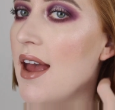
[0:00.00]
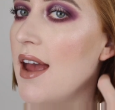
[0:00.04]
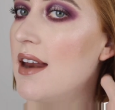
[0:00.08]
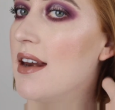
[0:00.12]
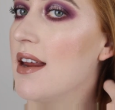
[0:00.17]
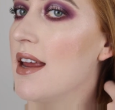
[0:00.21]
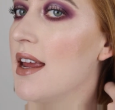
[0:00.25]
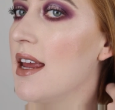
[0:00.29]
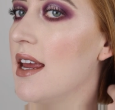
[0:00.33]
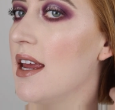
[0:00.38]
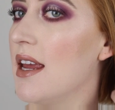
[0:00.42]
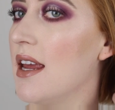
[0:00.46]

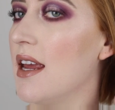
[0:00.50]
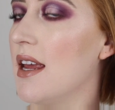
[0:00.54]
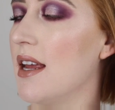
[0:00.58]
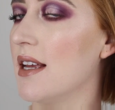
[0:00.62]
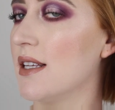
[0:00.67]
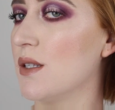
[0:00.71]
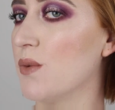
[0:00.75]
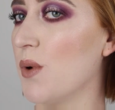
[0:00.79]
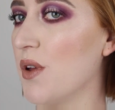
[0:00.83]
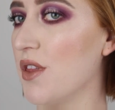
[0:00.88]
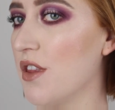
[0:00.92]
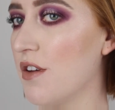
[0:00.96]
And here
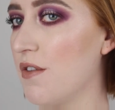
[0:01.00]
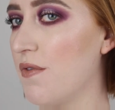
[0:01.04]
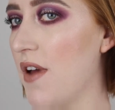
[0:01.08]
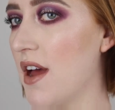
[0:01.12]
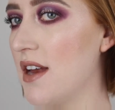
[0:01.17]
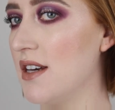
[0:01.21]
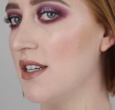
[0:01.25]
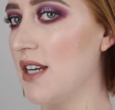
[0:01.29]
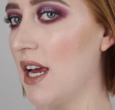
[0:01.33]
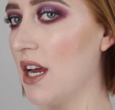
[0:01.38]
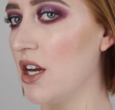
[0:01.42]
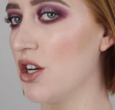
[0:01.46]
is what the
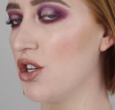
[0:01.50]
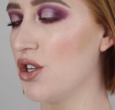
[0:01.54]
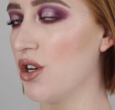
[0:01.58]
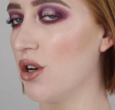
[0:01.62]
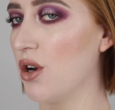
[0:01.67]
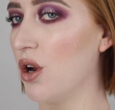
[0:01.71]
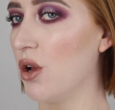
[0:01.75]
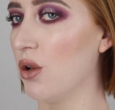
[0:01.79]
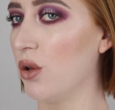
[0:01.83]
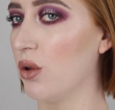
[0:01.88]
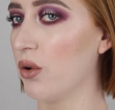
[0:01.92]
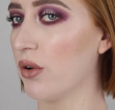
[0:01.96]
foundation
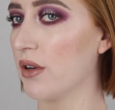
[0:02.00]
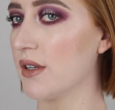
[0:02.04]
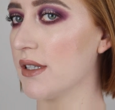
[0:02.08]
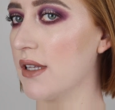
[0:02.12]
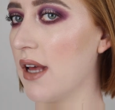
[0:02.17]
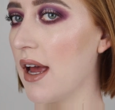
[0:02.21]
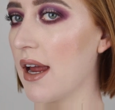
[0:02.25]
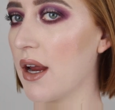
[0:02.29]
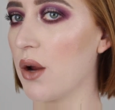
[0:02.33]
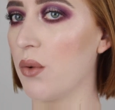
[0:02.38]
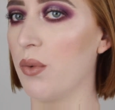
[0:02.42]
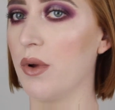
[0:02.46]
looks
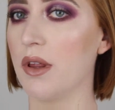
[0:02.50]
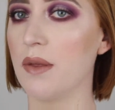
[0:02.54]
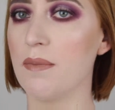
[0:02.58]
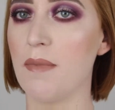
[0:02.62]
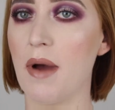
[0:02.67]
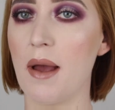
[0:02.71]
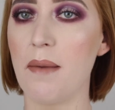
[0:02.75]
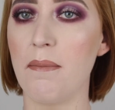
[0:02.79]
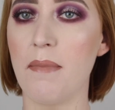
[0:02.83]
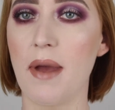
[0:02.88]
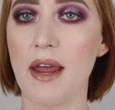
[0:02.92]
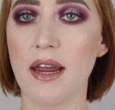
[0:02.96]
like with
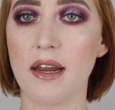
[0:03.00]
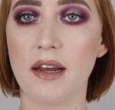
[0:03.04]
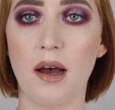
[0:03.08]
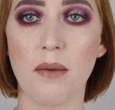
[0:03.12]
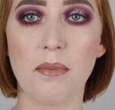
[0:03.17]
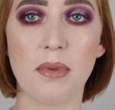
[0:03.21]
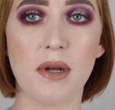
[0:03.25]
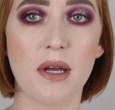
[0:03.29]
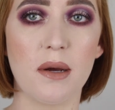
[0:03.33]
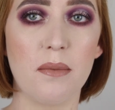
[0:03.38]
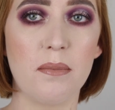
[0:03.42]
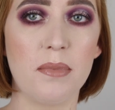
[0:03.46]
my
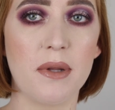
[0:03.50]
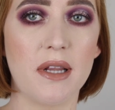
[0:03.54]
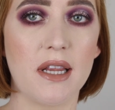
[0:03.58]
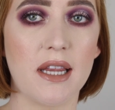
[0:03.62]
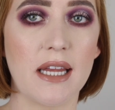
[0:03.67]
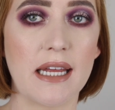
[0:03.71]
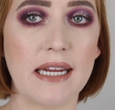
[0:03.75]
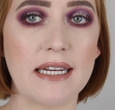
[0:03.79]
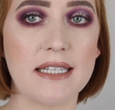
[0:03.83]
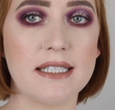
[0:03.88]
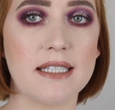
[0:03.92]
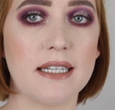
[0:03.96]
makeup
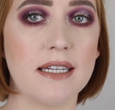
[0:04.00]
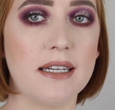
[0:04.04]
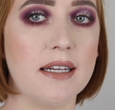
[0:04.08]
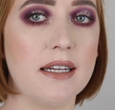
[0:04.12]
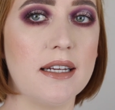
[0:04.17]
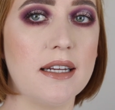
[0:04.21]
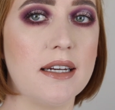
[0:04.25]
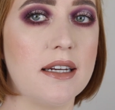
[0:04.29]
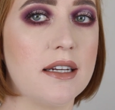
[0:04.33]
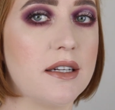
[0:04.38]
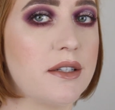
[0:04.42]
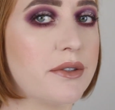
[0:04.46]

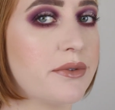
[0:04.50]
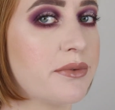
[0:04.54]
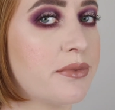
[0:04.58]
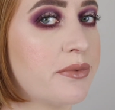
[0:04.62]
completed.